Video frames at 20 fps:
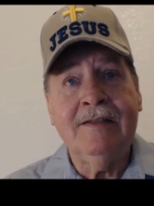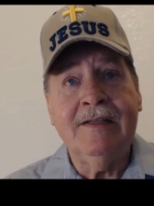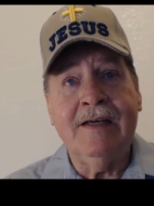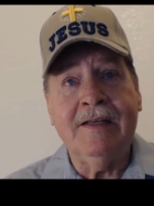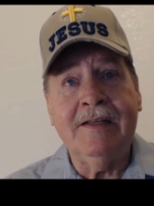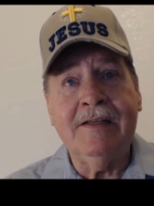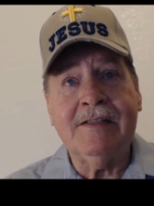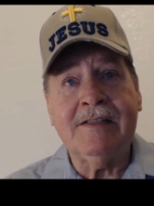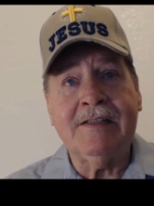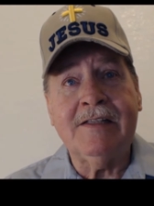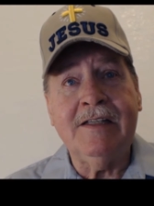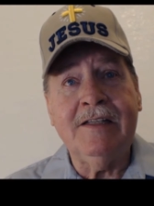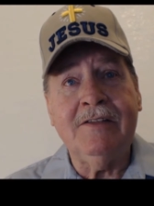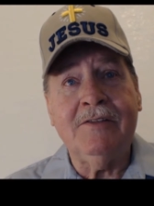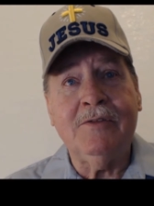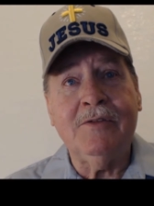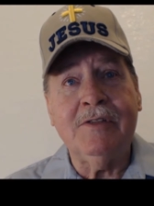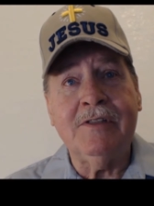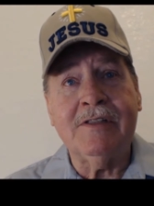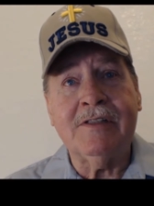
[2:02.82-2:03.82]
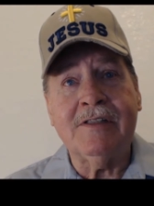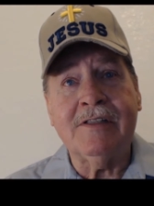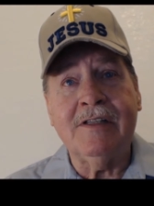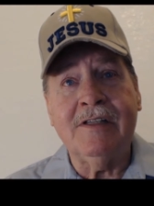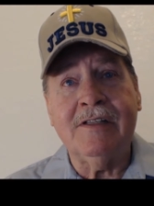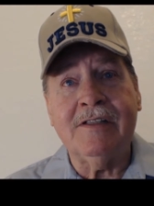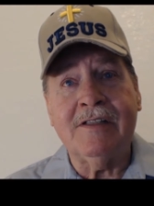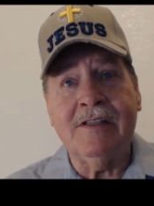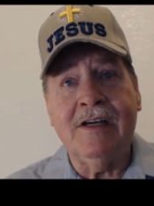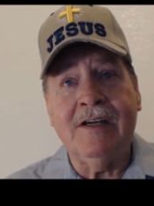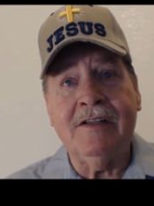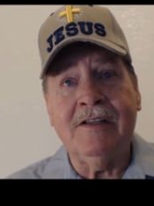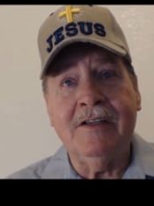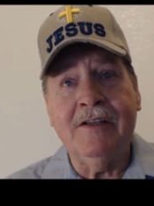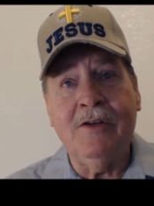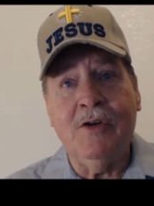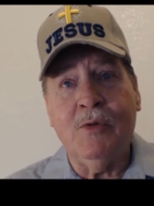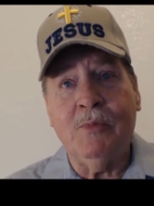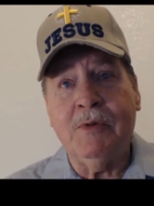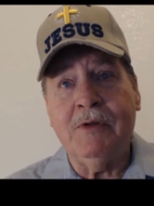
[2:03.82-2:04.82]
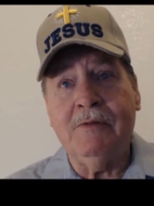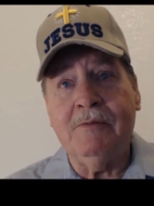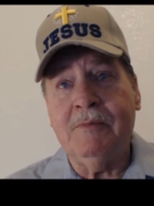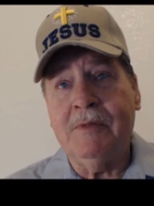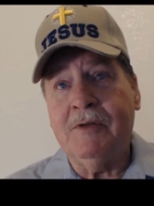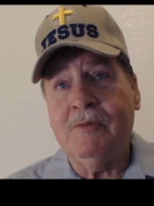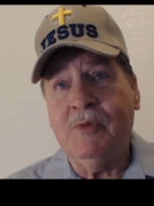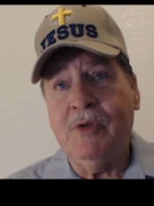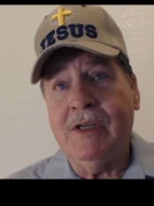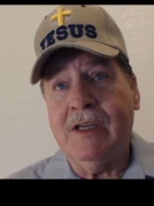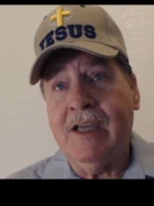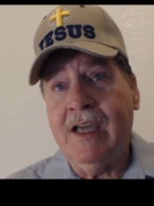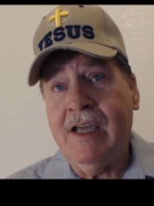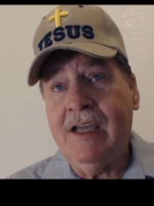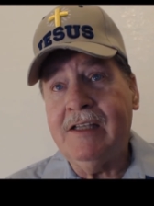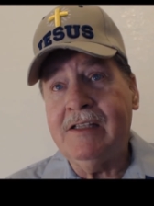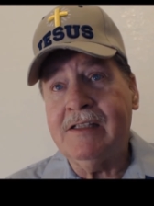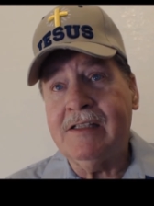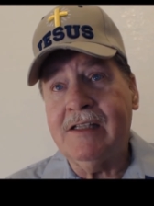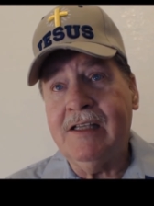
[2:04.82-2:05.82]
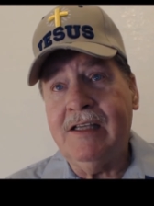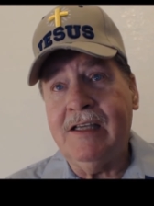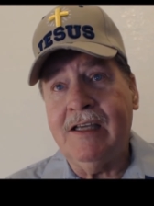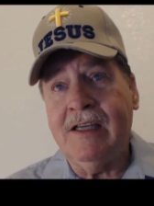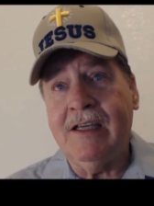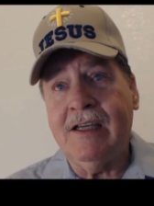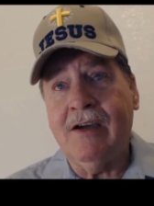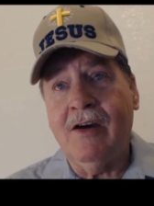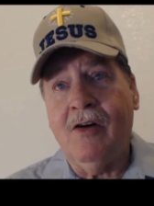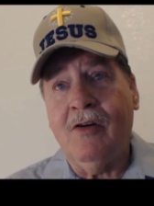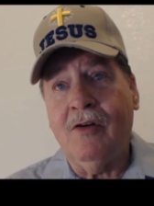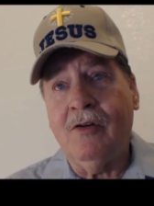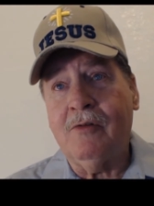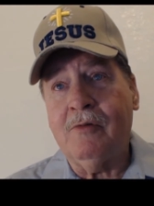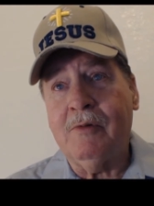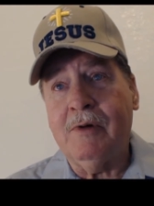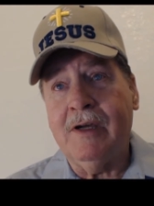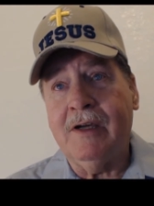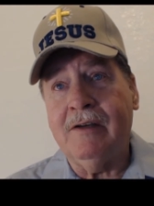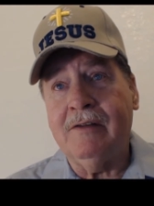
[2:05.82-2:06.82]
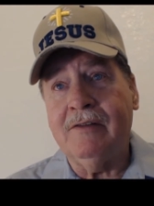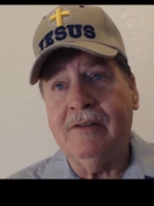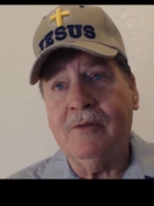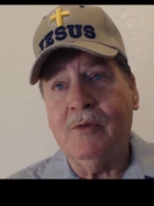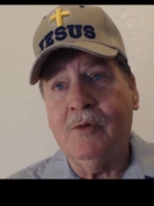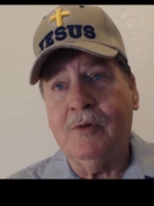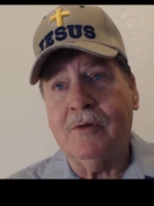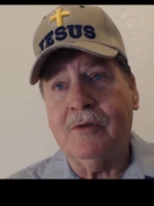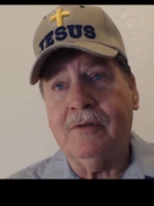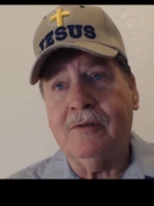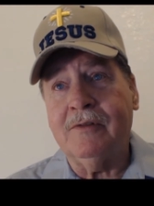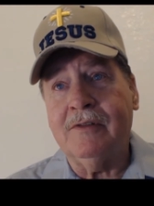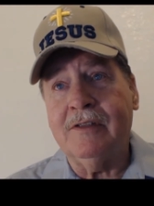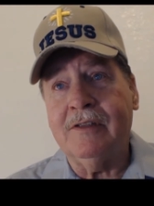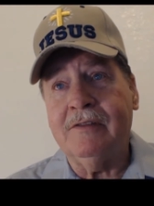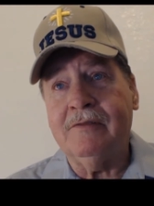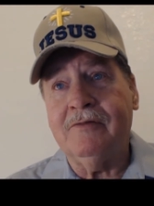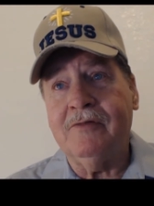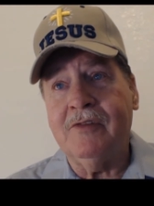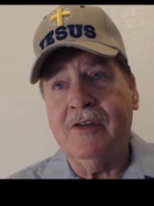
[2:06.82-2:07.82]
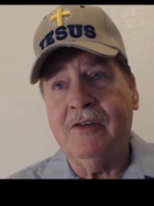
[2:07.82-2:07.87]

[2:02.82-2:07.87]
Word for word: Now, this CO is, is not yet open, but we can see all around the world of,